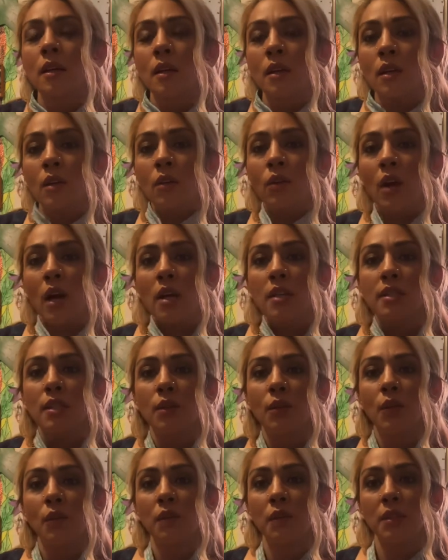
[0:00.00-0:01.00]
cross it
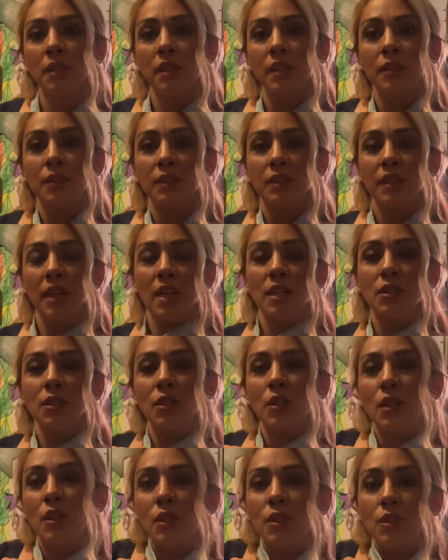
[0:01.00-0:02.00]
over to the other side so you
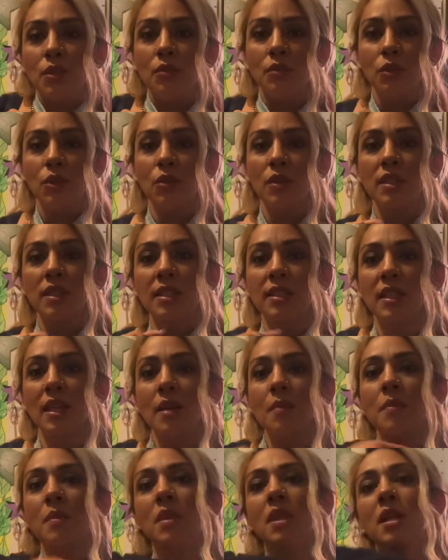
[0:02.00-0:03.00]
could do the
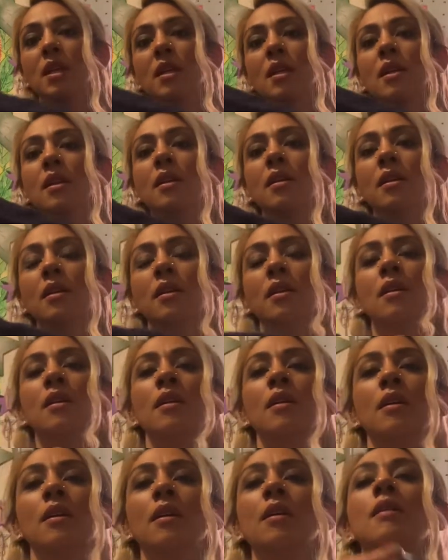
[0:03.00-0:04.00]
same thing
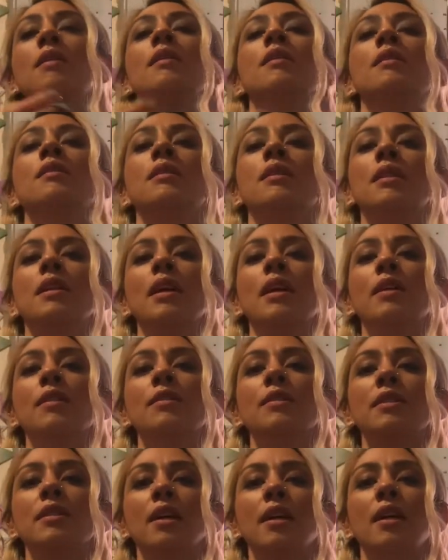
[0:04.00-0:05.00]
to the other
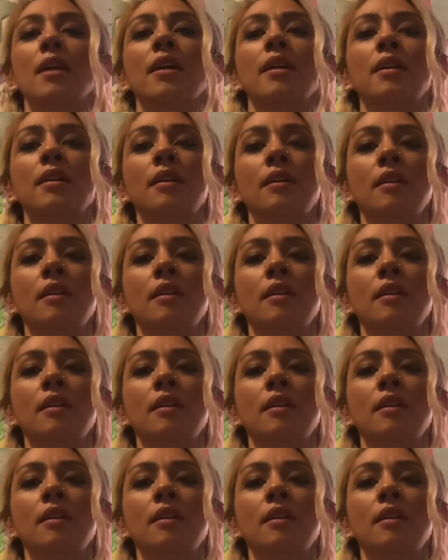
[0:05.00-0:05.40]
side.